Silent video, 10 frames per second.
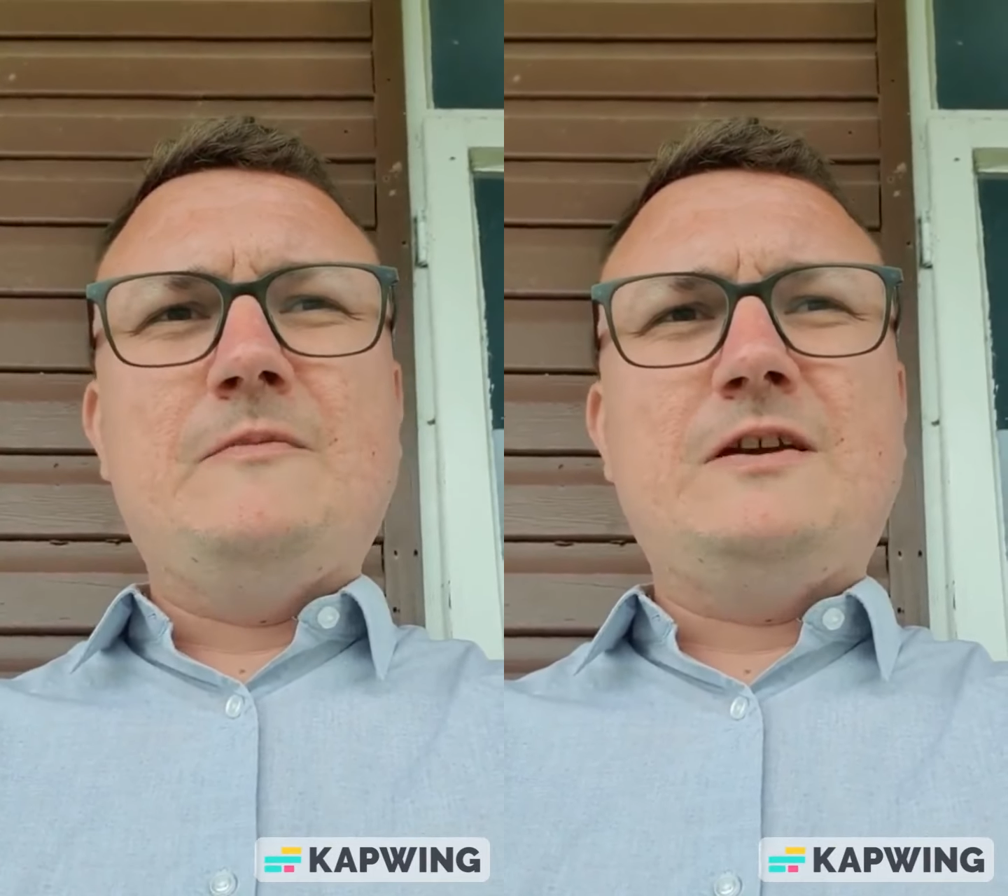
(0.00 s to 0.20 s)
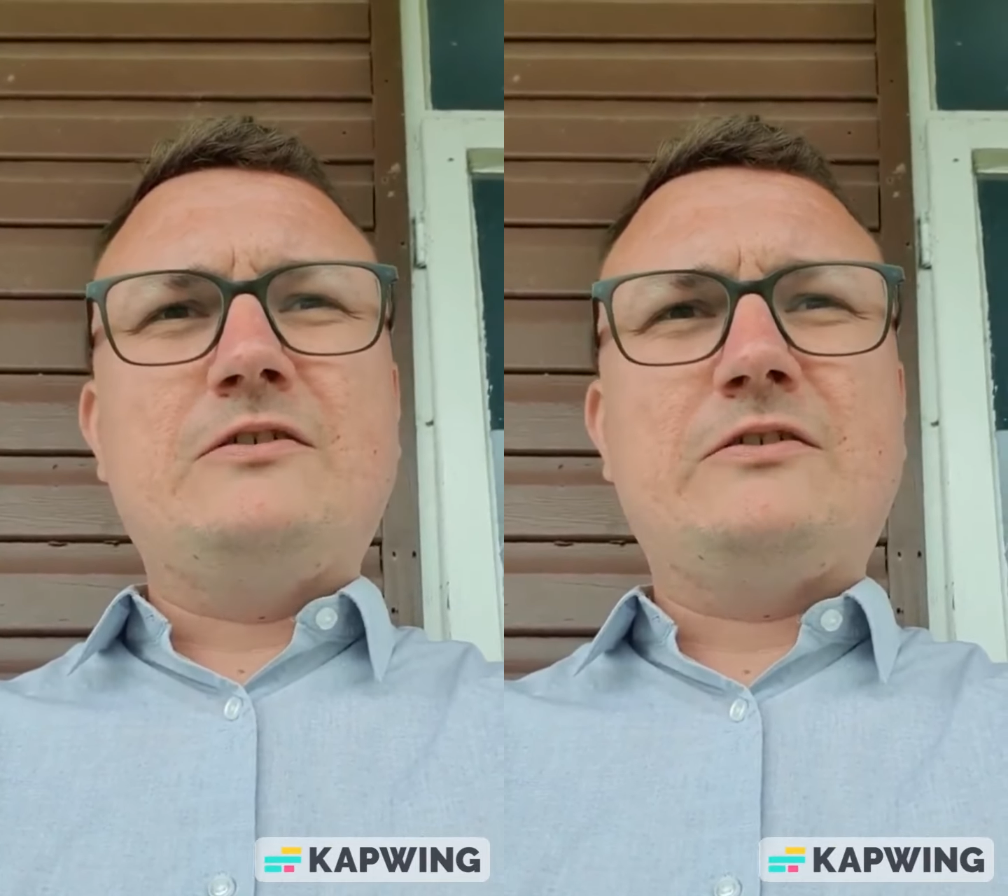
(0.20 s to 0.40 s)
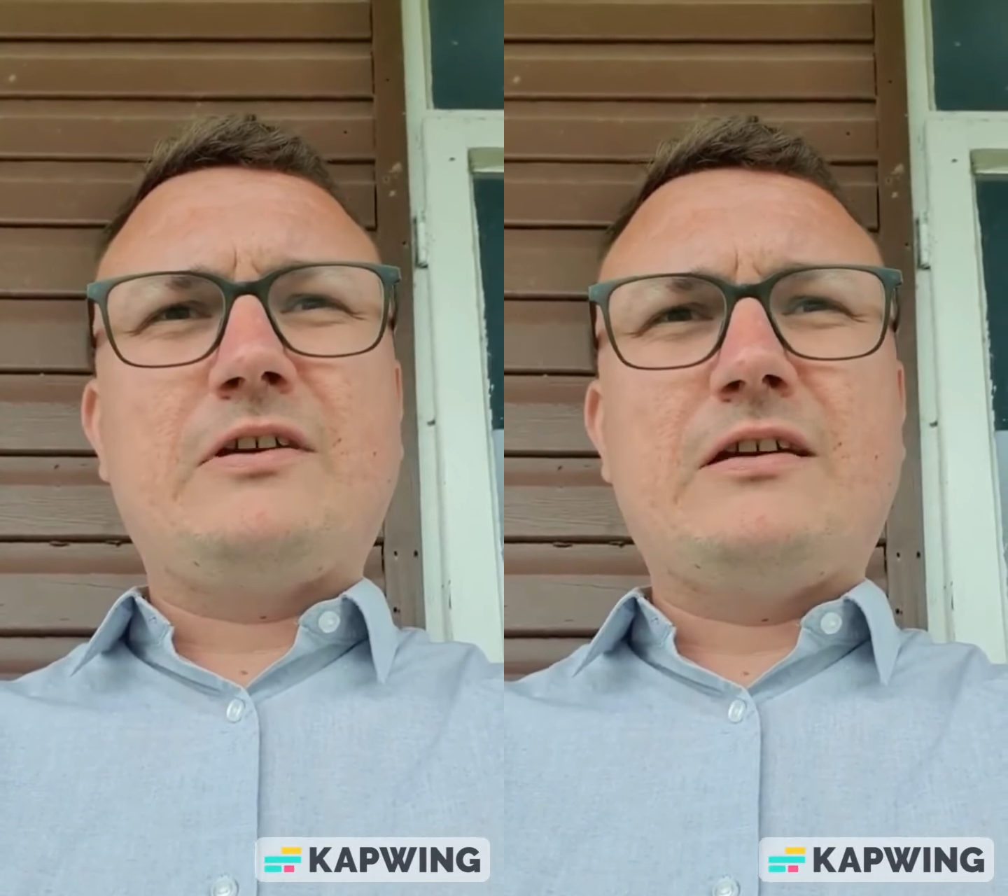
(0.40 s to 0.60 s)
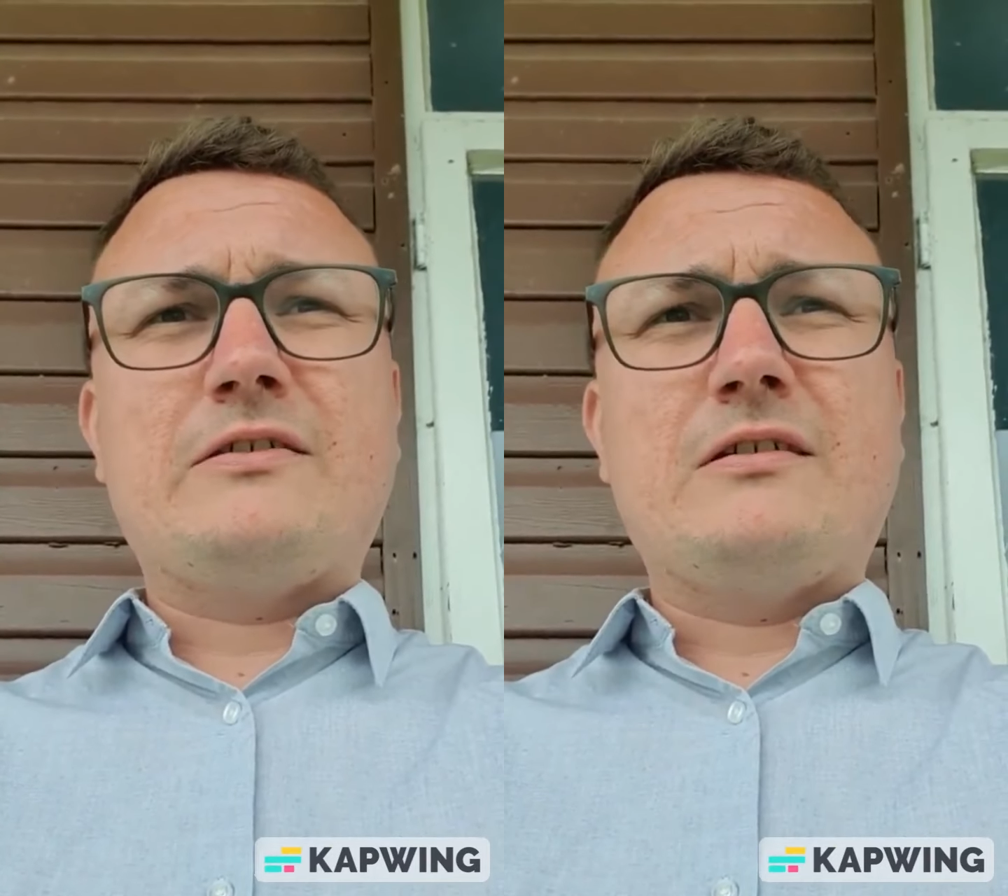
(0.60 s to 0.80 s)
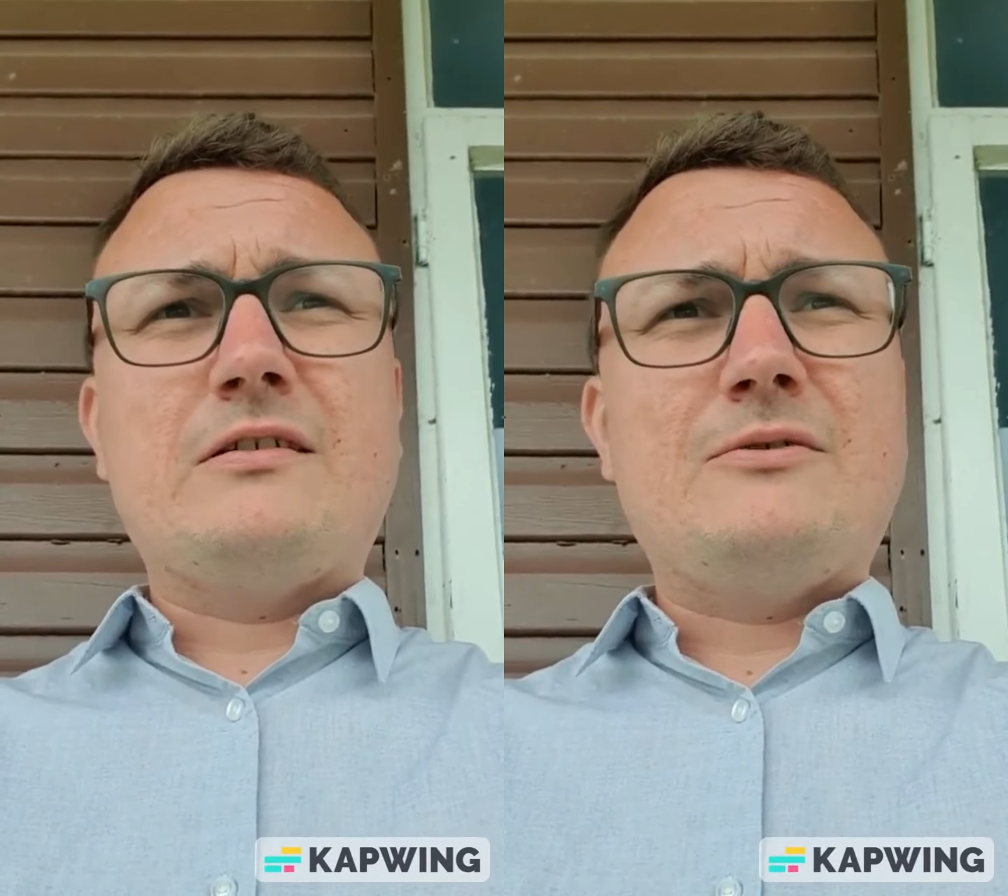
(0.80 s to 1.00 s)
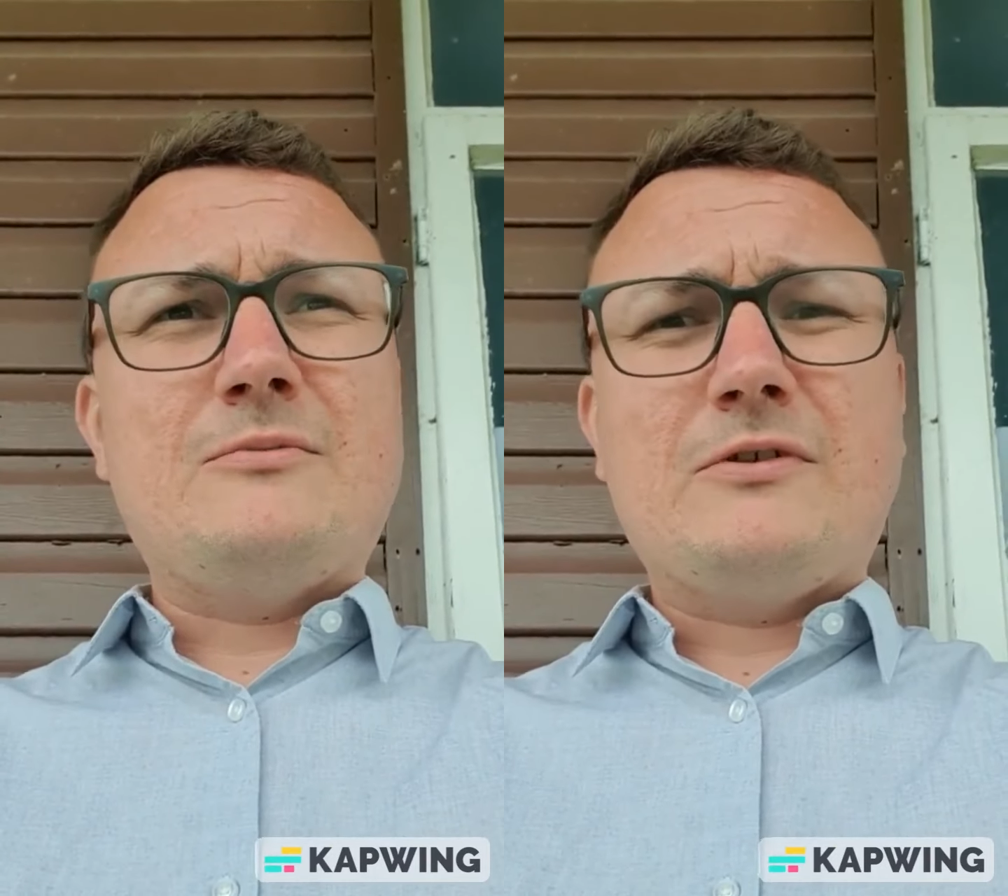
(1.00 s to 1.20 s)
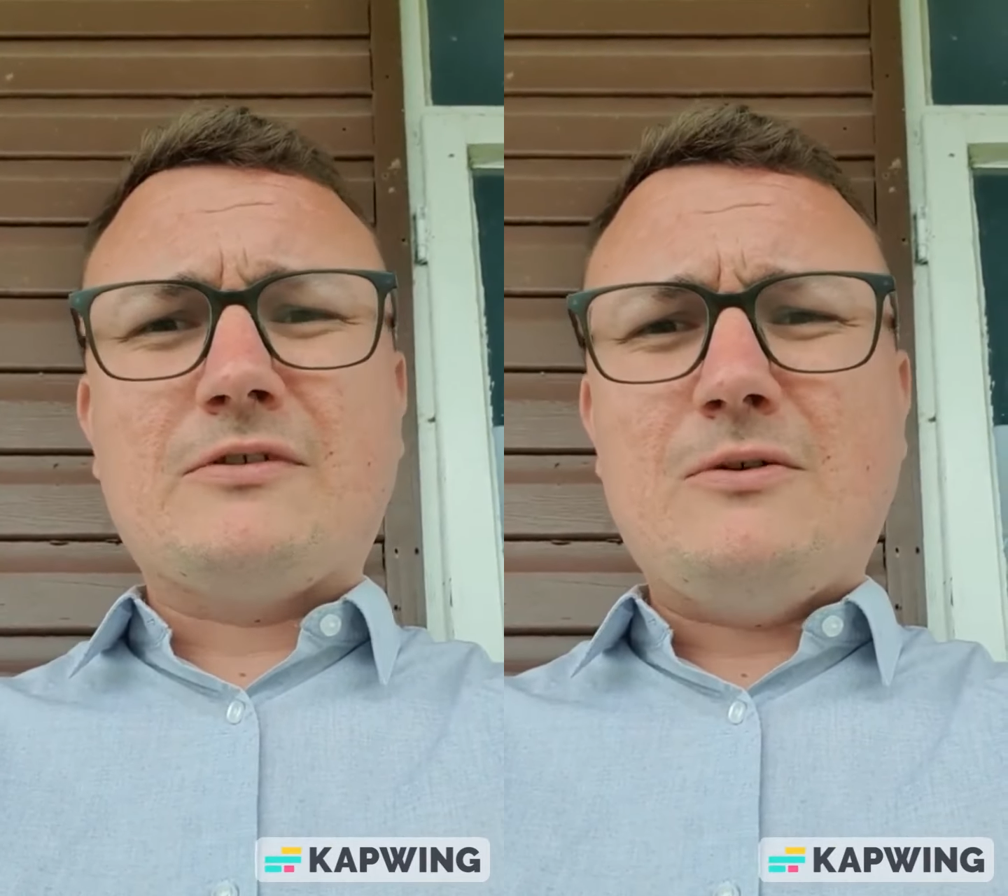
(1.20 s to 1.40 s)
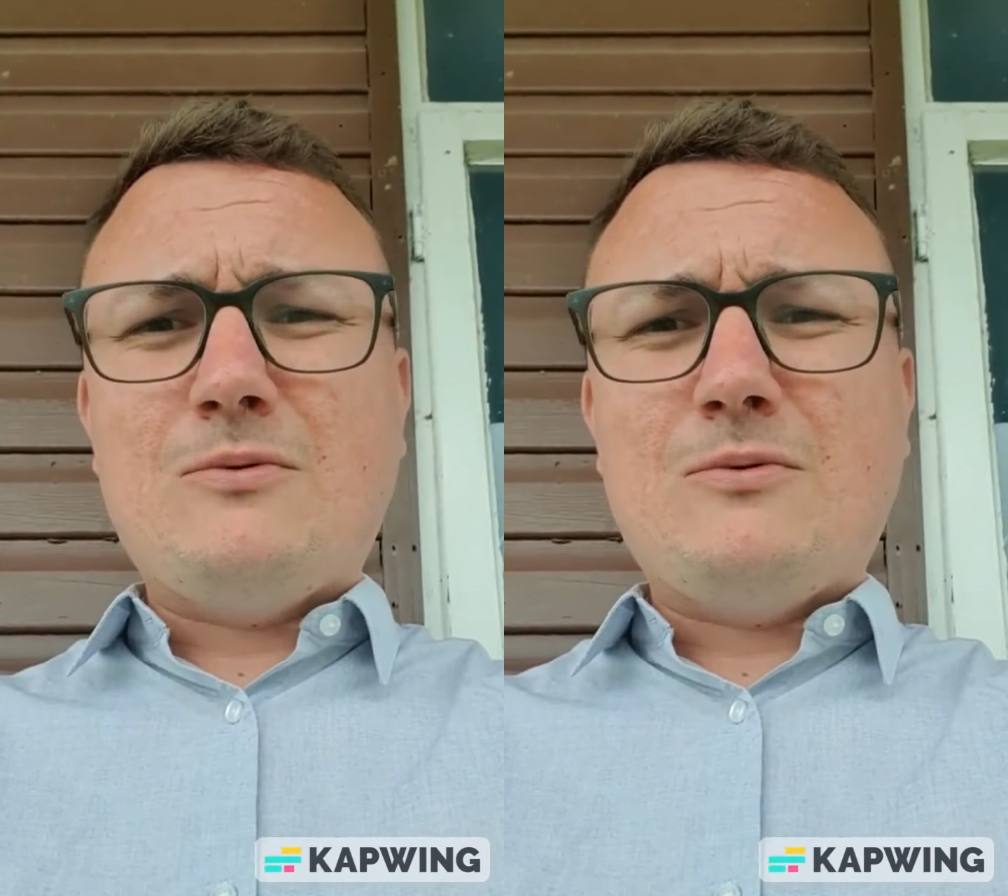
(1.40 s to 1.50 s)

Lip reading: He just takes it almost